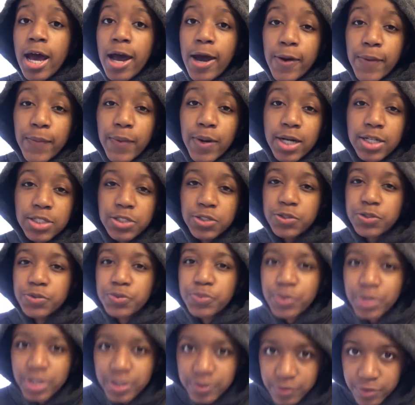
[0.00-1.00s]
I'll watch
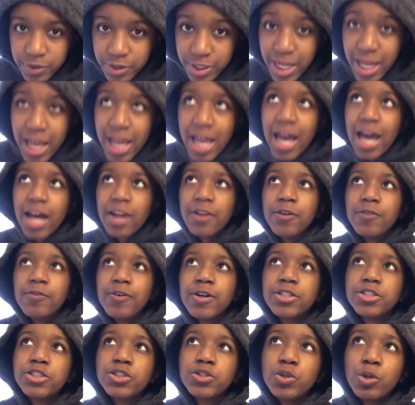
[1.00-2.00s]
whatever. I don't know
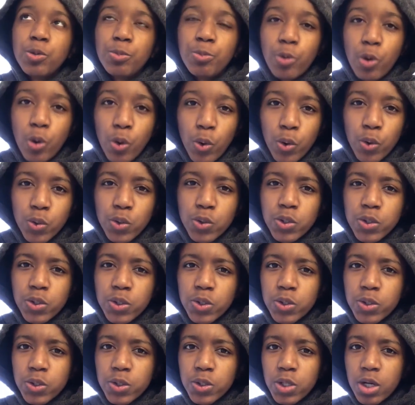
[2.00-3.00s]
if I should do a
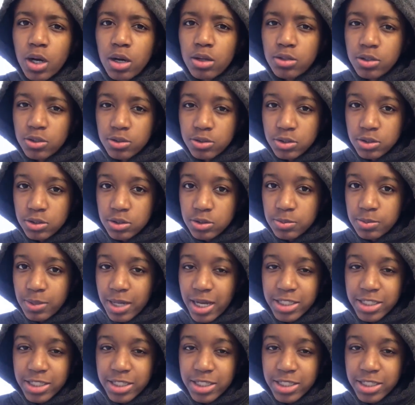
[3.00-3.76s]
poll on YouTube.